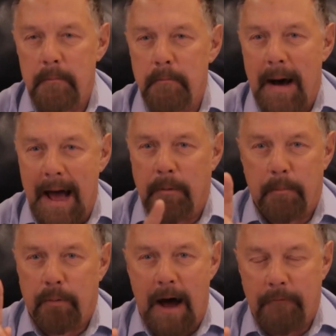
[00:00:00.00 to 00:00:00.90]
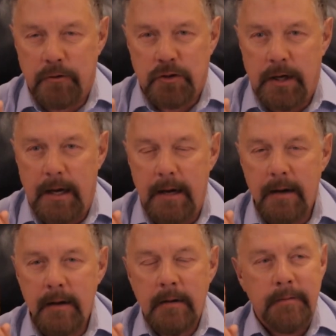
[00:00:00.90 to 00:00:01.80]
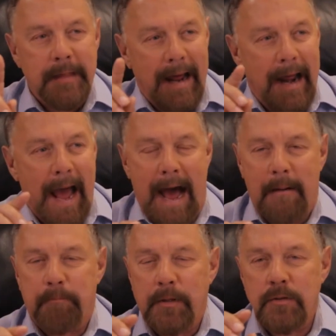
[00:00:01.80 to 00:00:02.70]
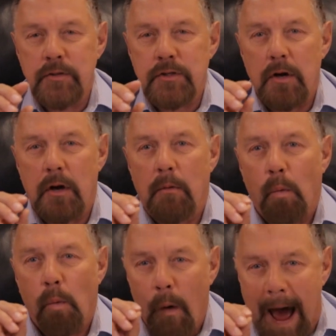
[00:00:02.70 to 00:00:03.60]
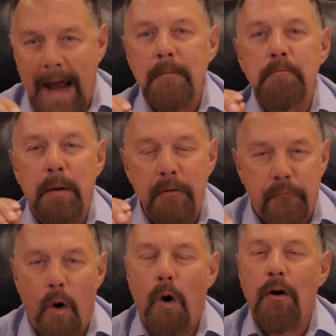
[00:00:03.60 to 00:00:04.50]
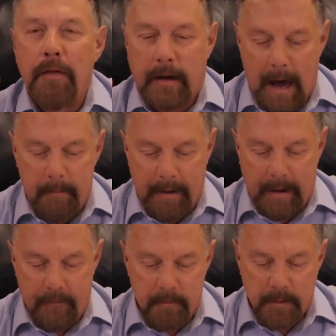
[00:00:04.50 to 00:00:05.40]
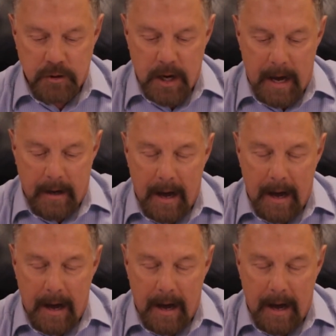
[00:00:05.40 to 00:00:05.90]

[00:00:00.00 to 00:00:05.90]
Bible prophecy that happens right before the coming of the Messiah.